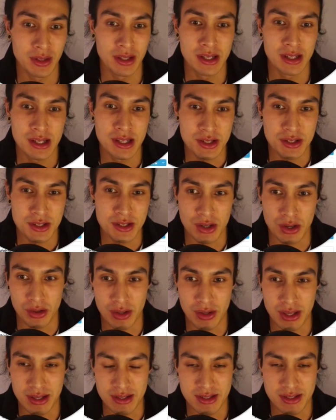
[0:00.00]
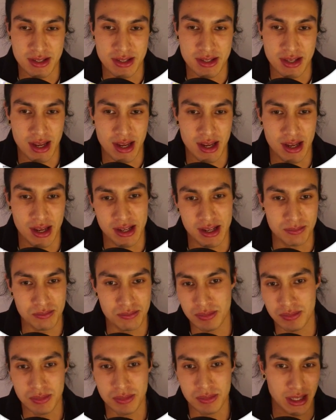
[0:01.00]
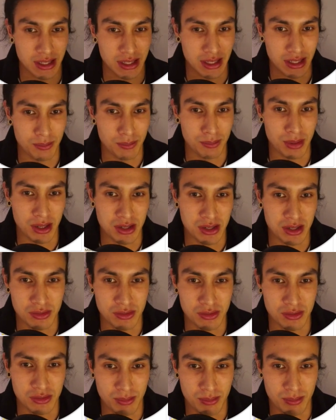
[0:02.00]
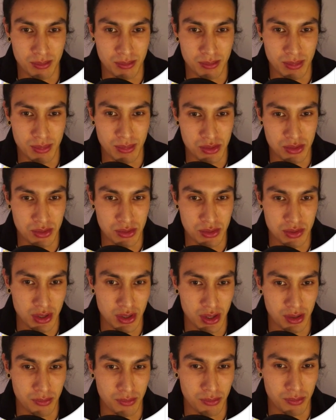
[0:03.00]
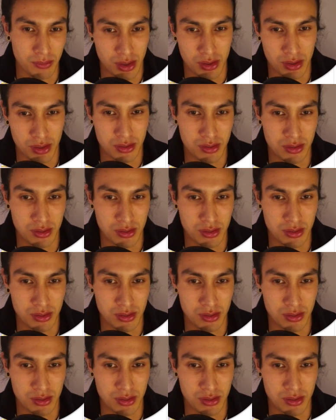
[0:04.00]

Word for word: So let's say I click a bunch of them, I'll use Gumroad.